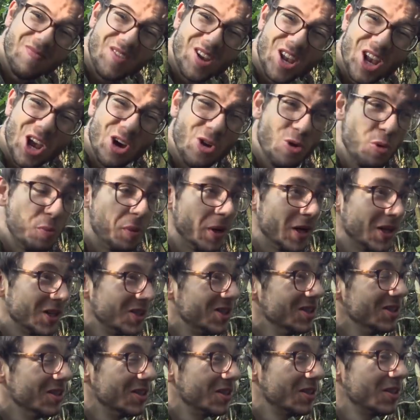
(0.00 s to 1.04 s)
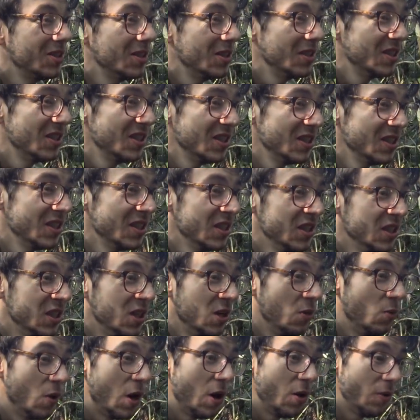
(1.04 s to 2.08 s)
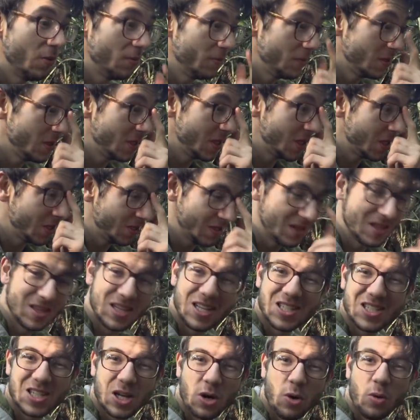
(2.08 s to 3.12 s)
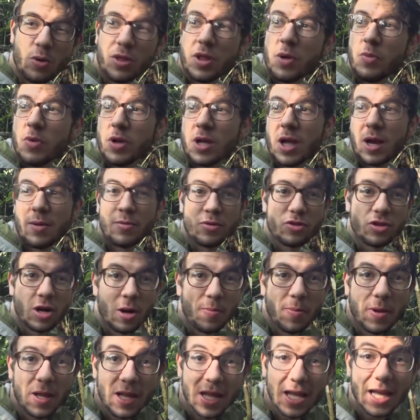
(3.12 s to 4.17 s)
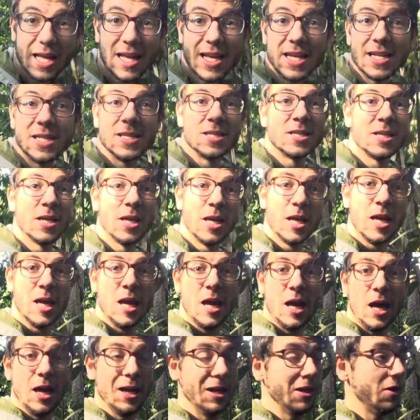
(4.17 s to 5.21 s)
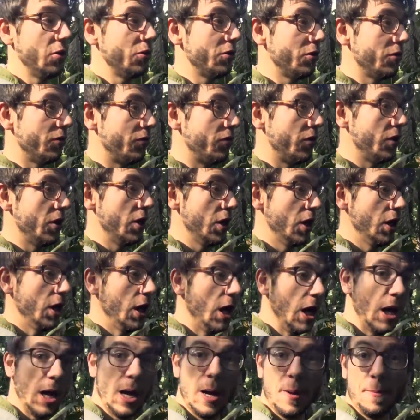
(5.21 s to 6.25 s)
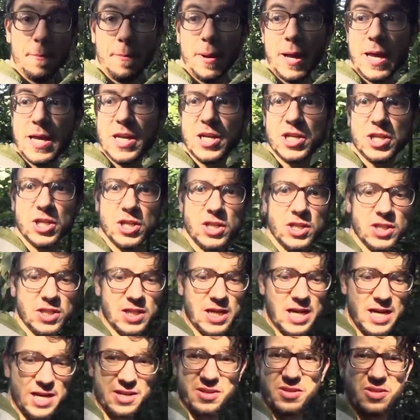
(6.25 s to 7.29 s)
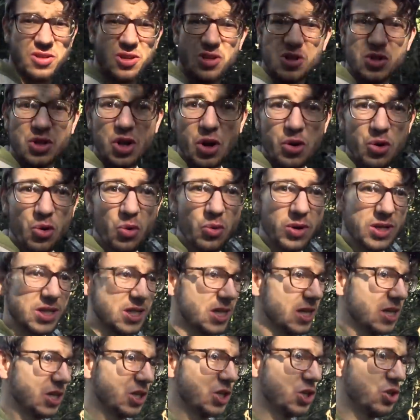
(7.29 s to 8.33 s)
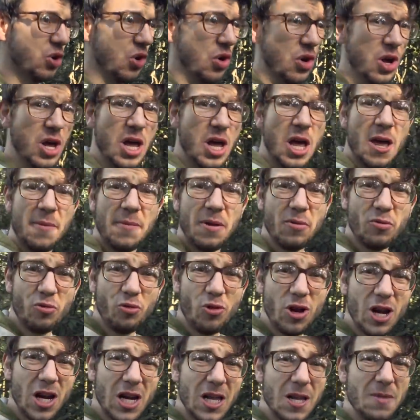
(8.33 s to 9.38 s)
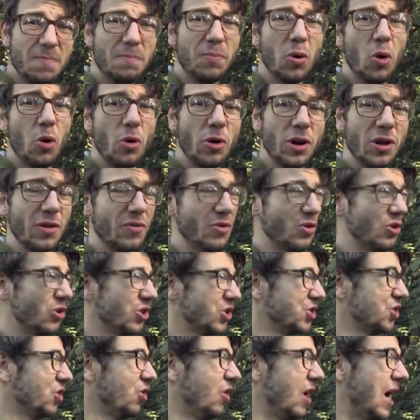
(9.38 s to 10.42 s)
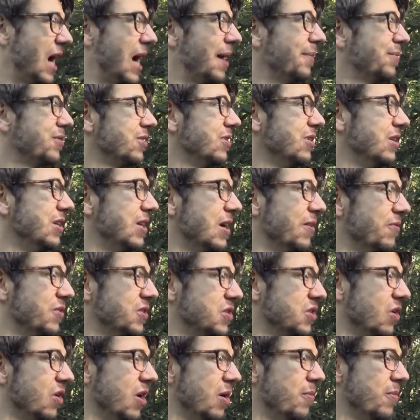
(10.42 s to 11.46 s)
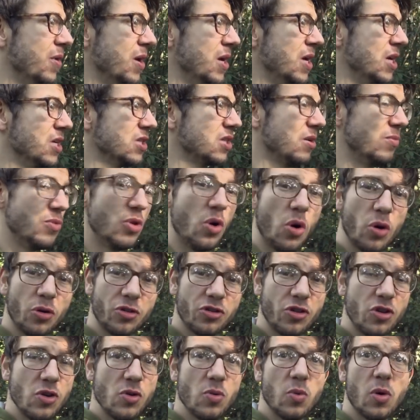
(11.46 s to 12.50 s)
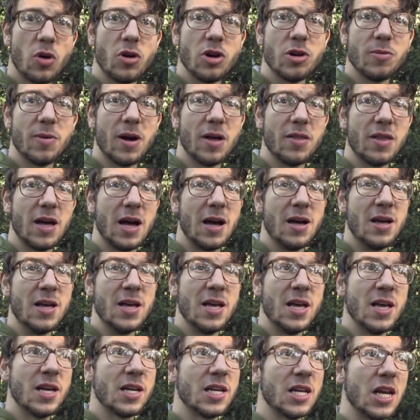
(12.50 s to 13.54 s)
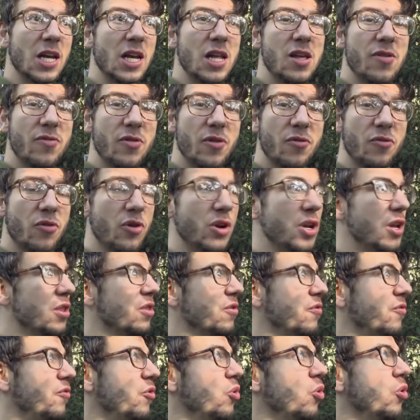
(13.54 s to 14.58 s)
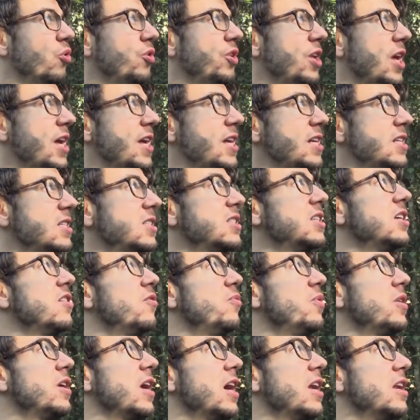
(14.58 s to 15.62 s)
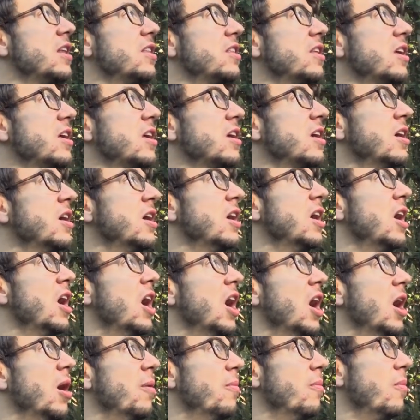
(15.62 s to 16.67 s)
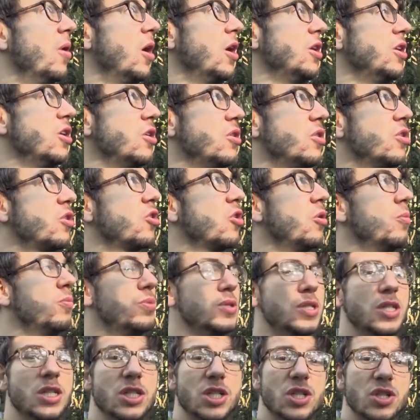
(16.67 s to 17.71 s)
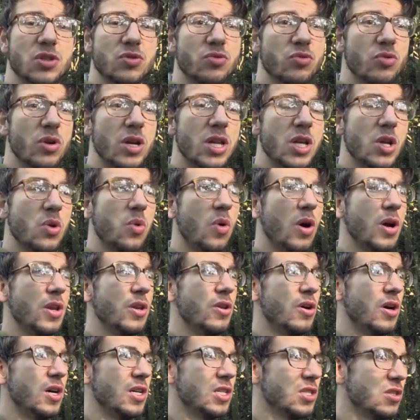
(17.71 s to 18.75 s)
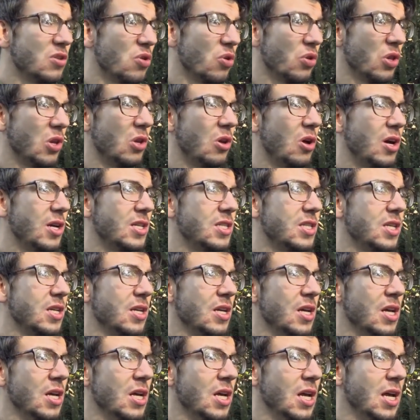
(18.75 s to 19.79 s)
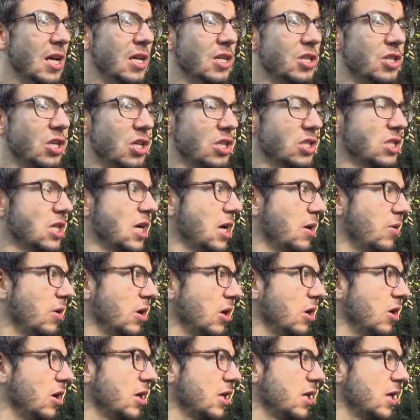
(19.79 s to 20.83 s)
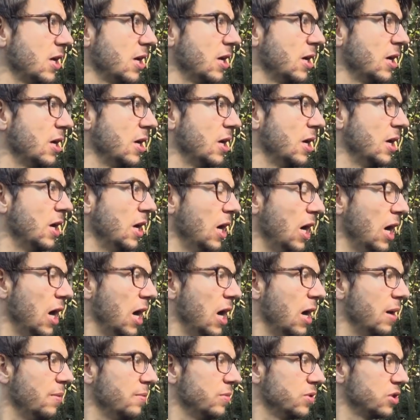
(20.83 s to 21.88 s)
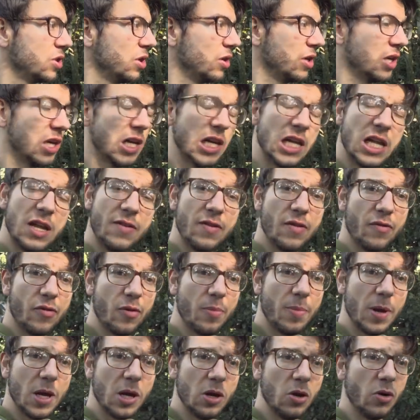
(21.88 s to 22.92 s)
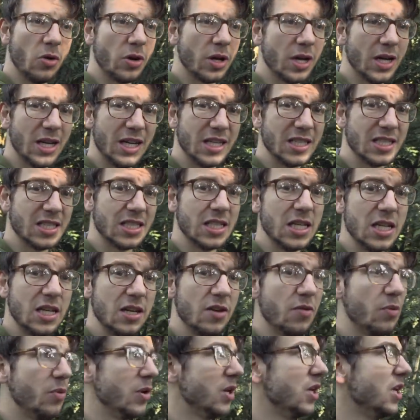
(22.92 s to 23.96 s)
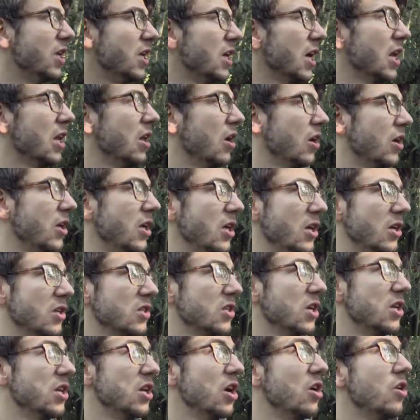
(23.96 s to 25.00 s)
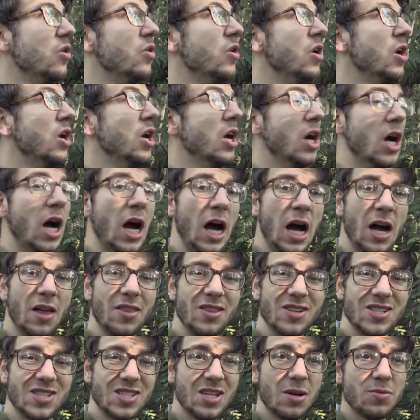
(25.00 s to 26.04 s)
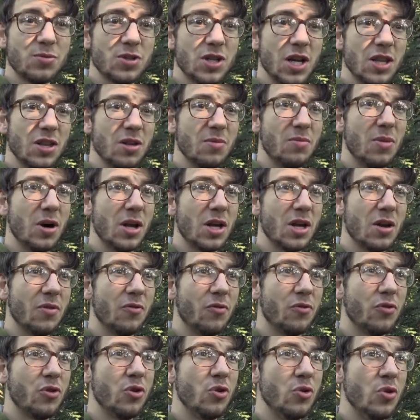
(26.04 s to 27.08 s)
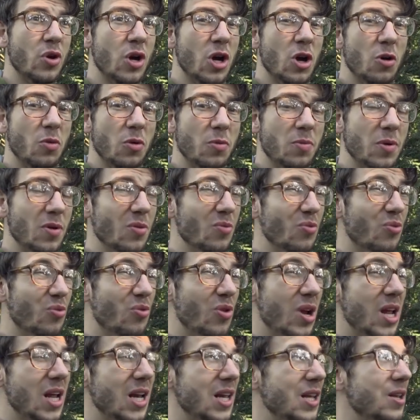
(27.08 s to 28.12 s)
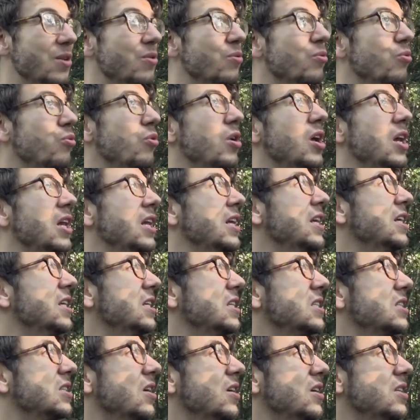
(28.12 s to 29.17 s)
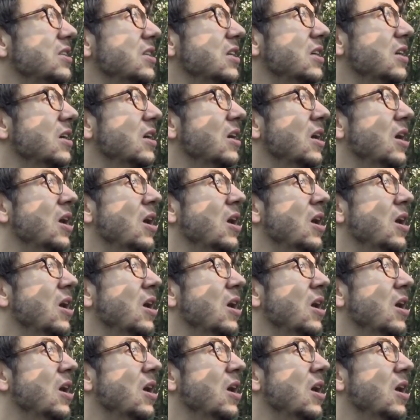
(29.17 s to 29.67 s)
No pictures. Well, you know, that's the whole thing with camera trapping. It is a lot of patience and you don't always get a shot. It'd be really boring if you got a shot absolutely every time. So I'm not too worried about that. Gonna leave it for another 4 days, see if we get anything. I know the composition's really quite nice, got the lighting just how I like it. So I'm gonna leave it for a bit longer and see if we can get lucky, because I know the subject that might come through would be really, really exciting.